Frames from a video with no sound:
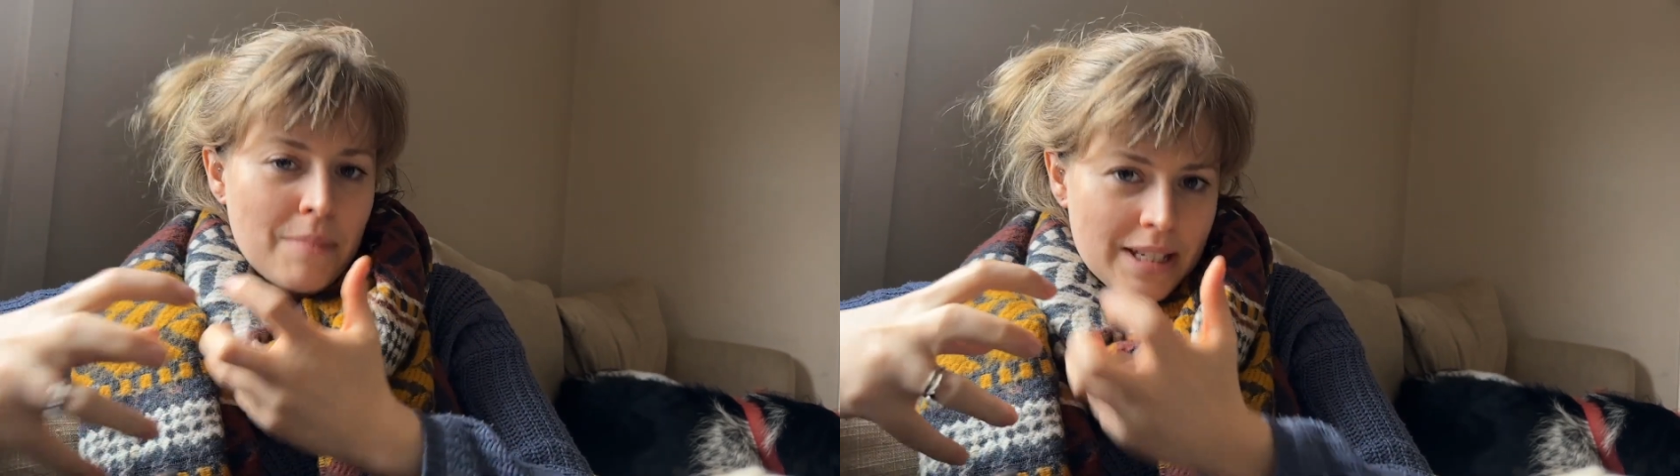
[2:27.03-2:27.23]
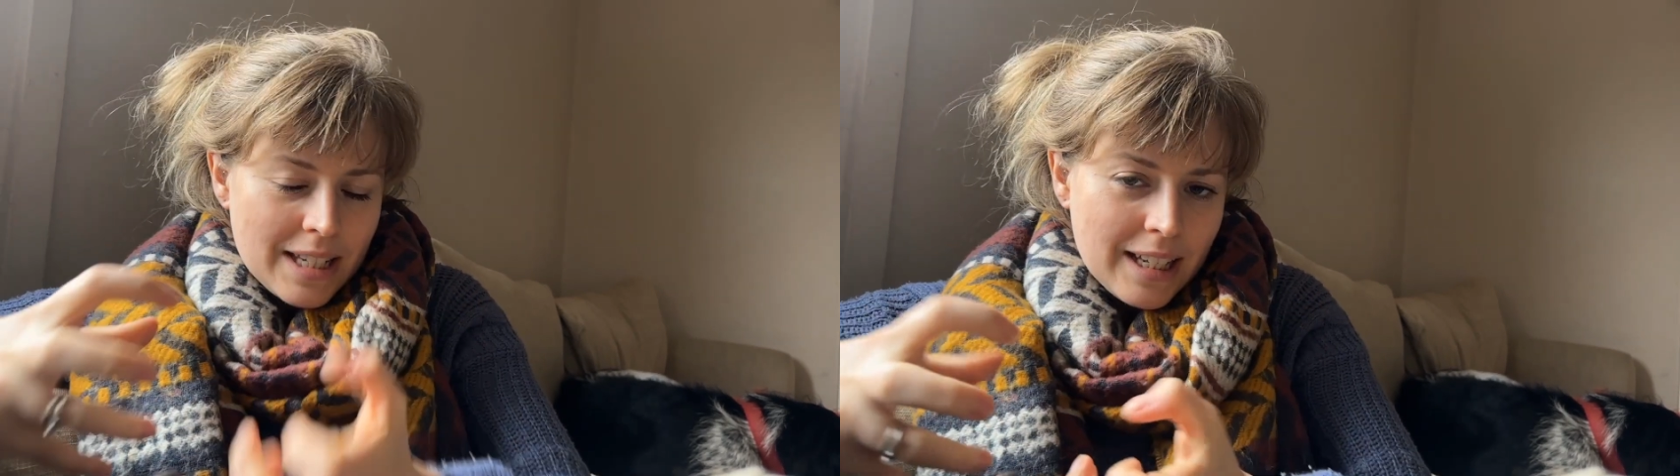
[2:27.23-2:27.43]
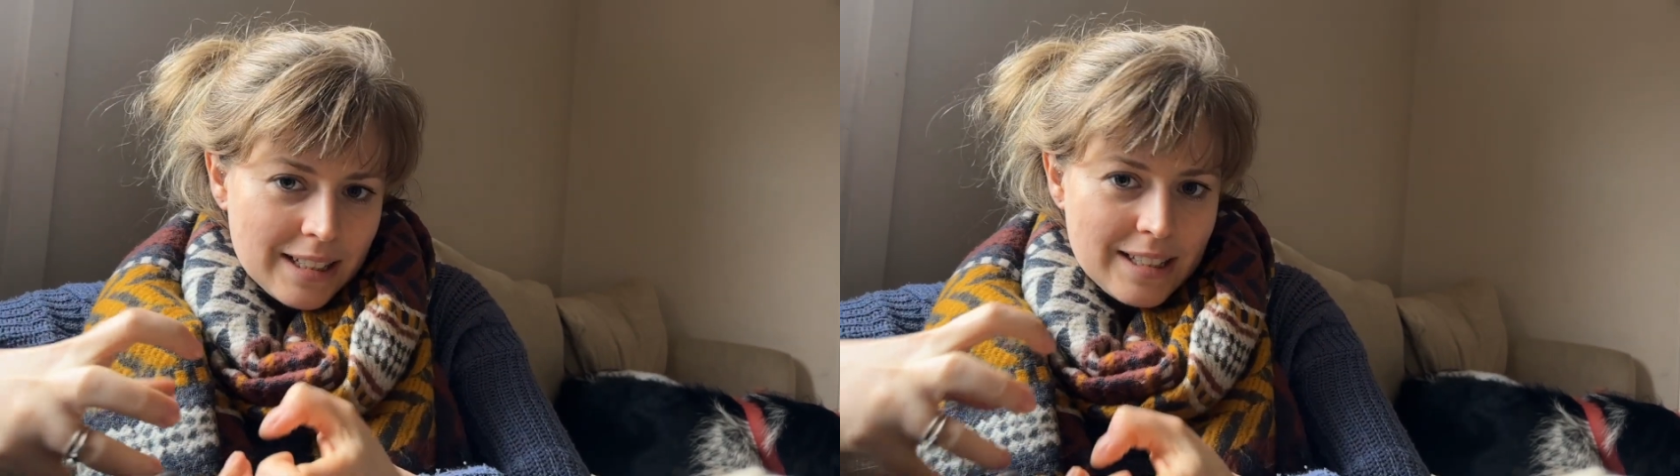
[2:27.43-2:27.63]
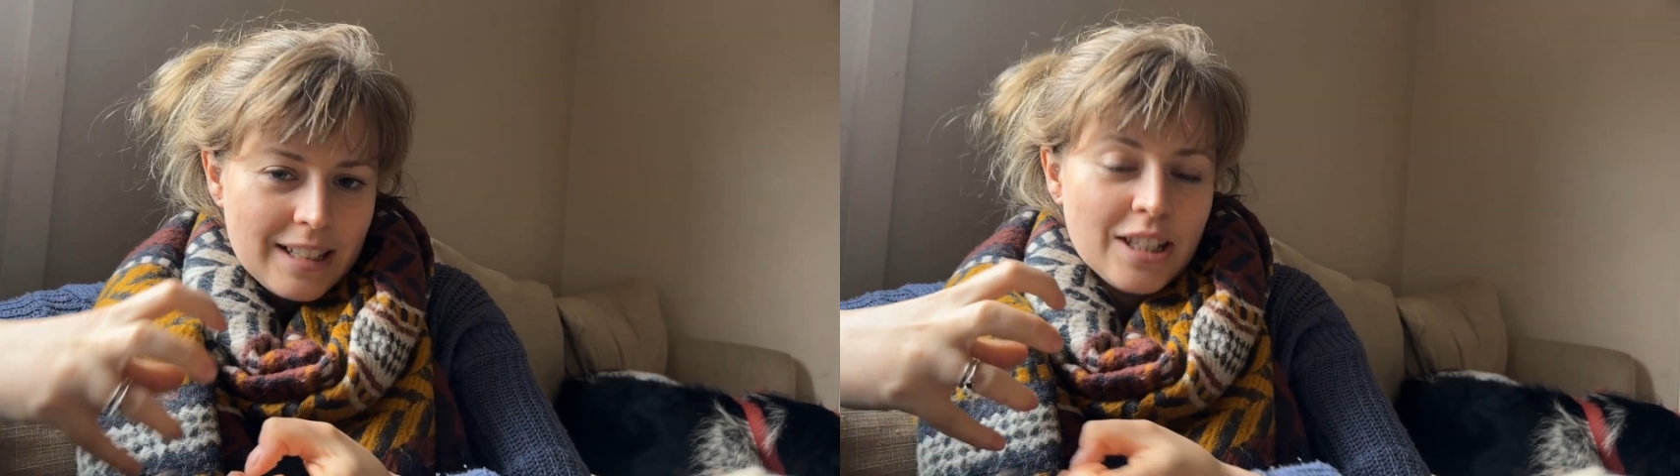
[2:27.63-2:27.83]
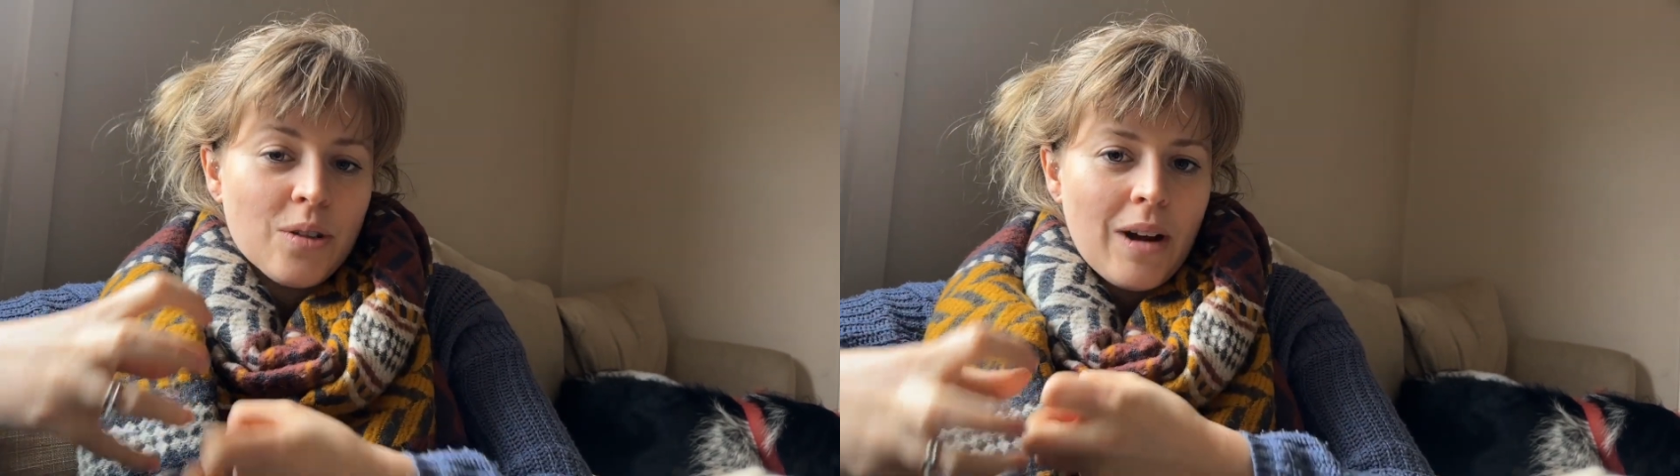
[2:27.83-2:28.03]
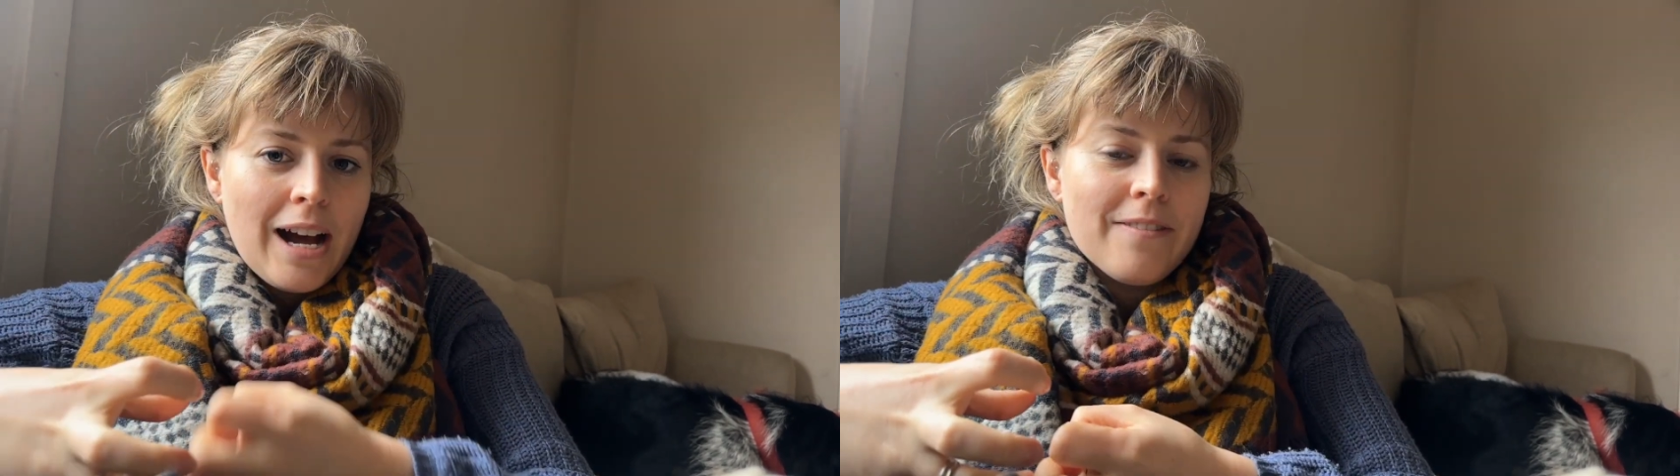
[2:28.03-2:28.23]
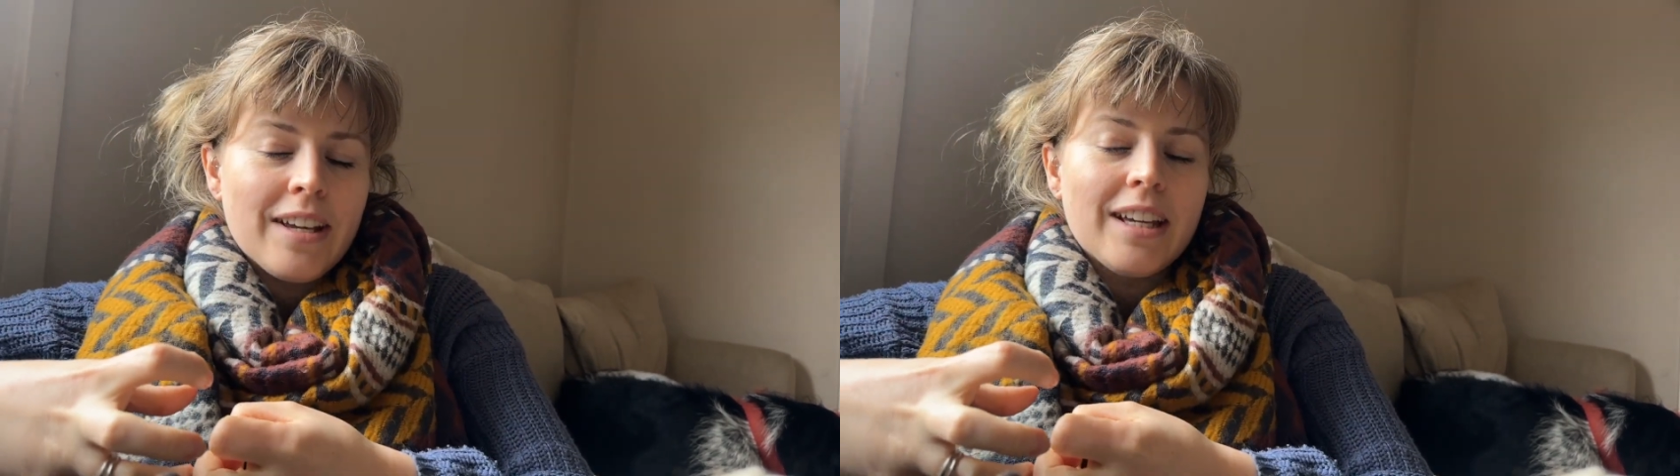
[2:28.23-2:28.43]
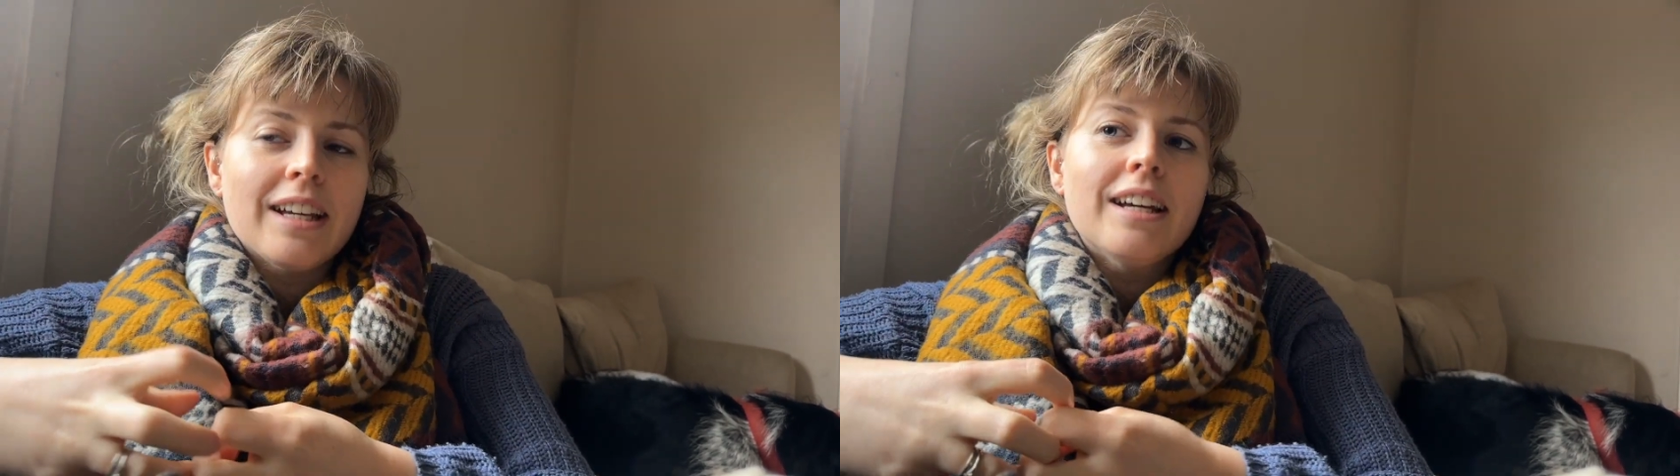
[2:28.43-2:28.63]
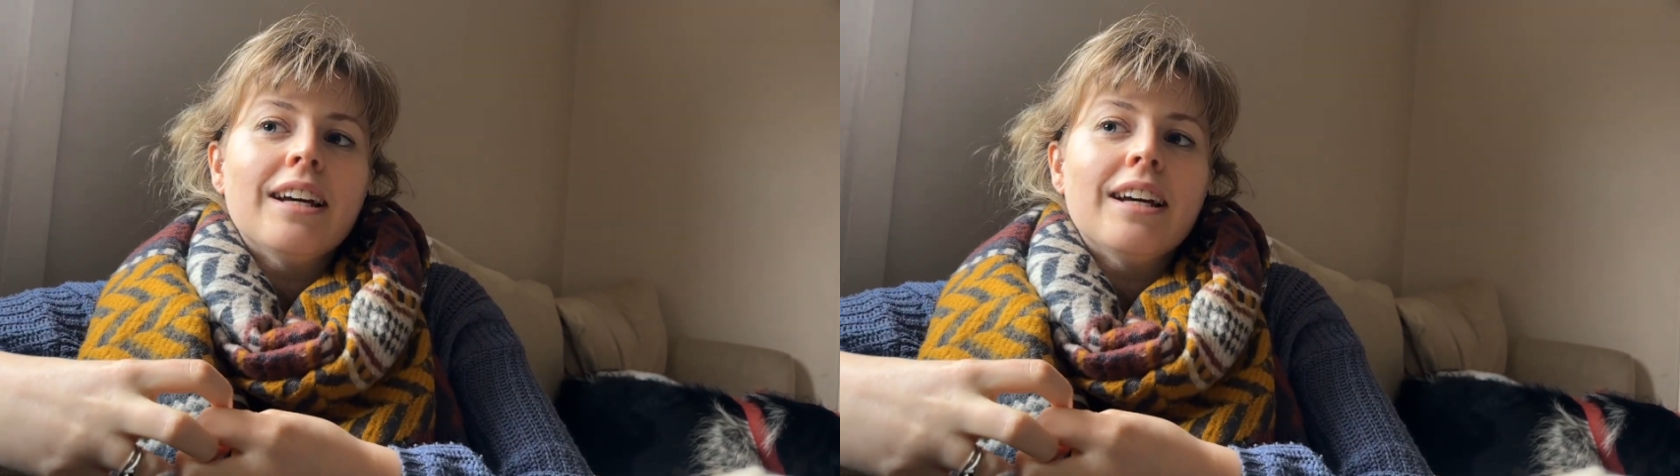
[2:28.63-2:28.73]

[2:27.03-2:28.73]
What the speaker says: mentality that you're having,